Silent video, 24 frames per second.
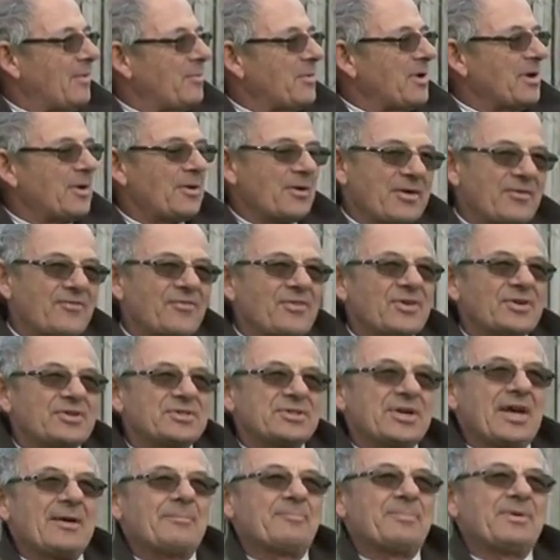and we're looking for
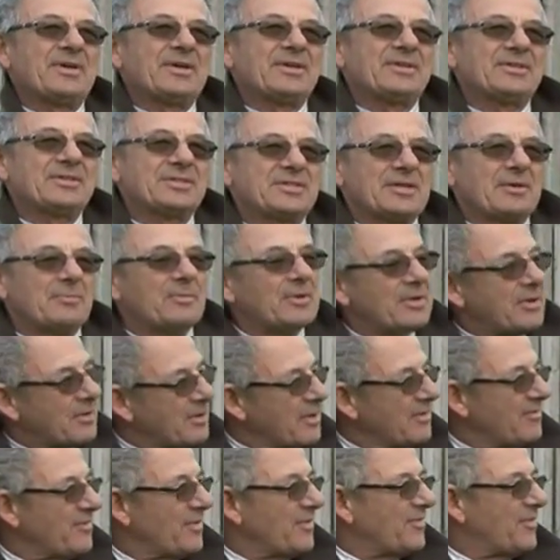champions and we're
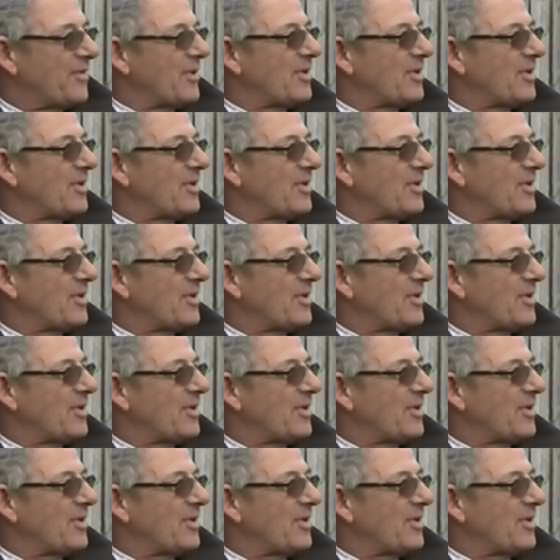looking for